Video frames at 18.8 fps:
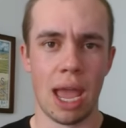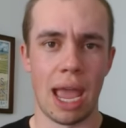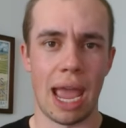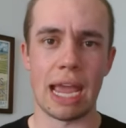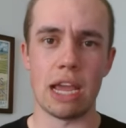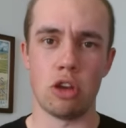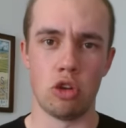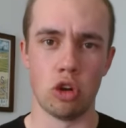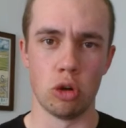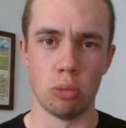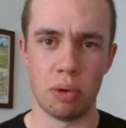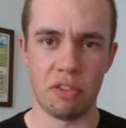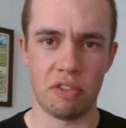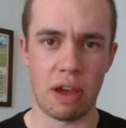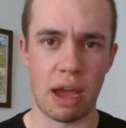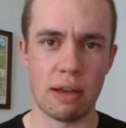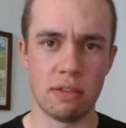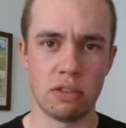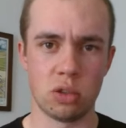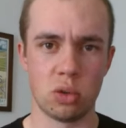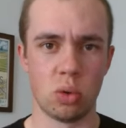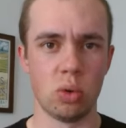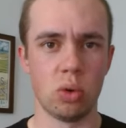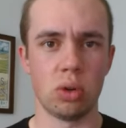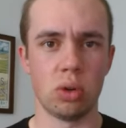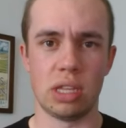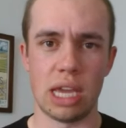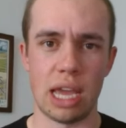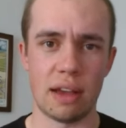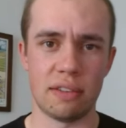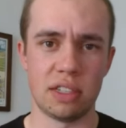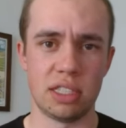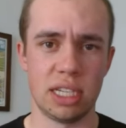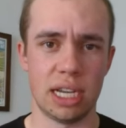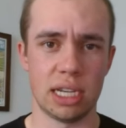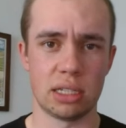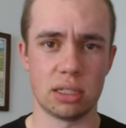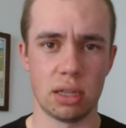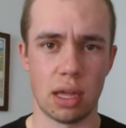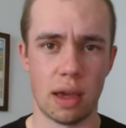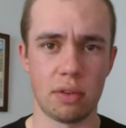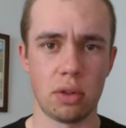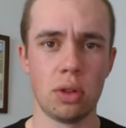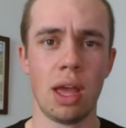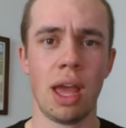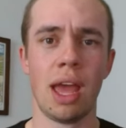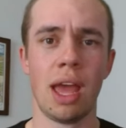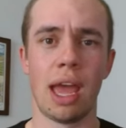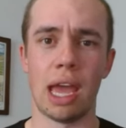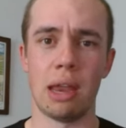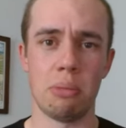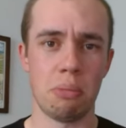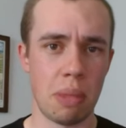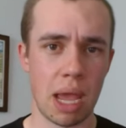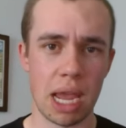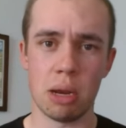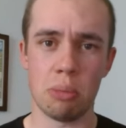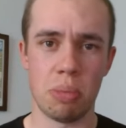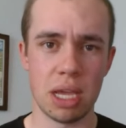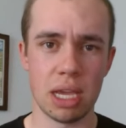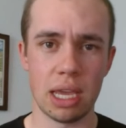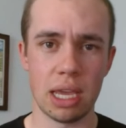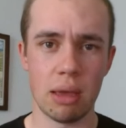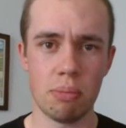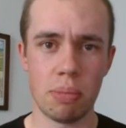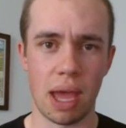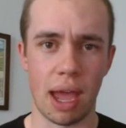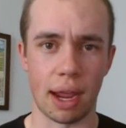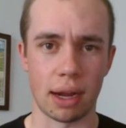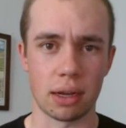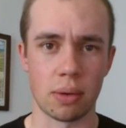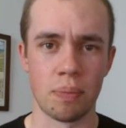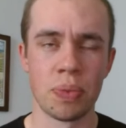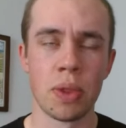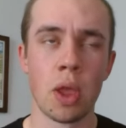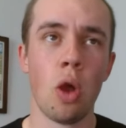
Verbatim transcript: a group of five school or the FCS level and made a big impact?